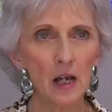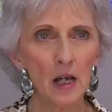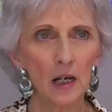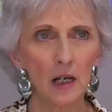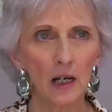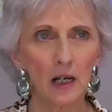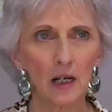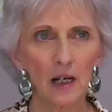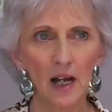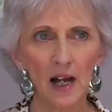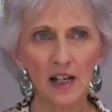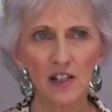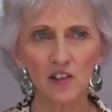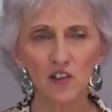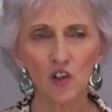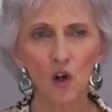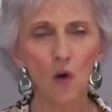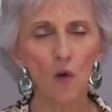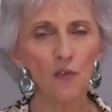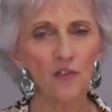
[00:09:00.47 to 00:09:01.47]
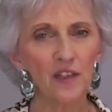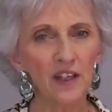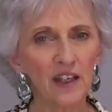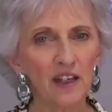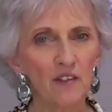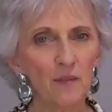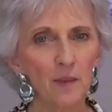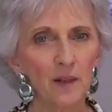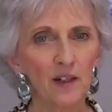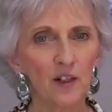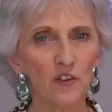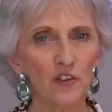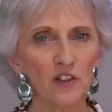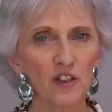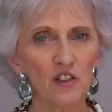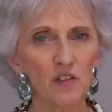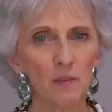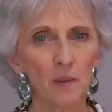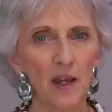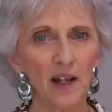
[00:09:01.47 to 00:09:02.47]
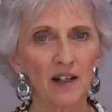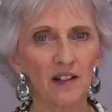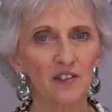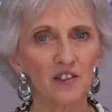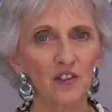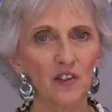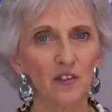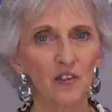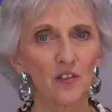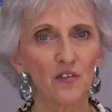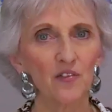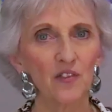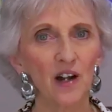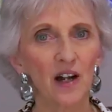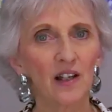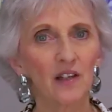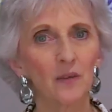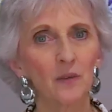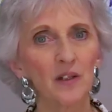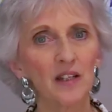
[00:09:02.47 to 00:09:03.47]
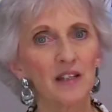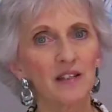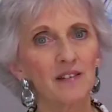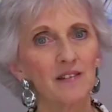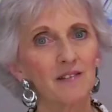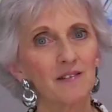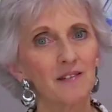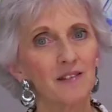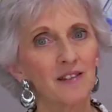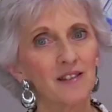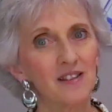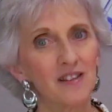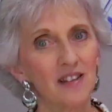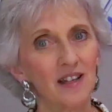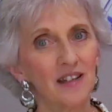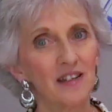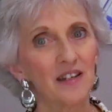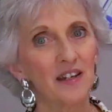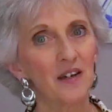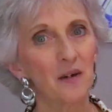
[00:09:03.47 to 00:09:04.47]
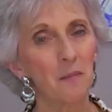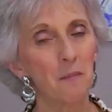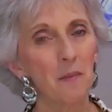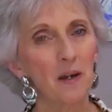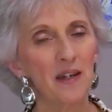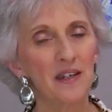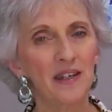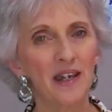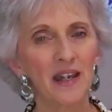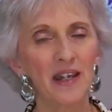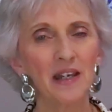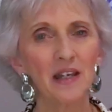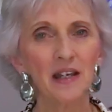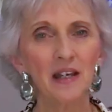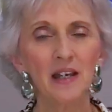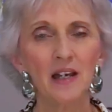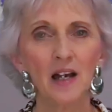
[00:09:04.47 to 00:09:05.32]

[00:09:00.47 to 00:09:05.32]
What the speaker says: I don't think everybody else gets back until the following Sunday or Monday,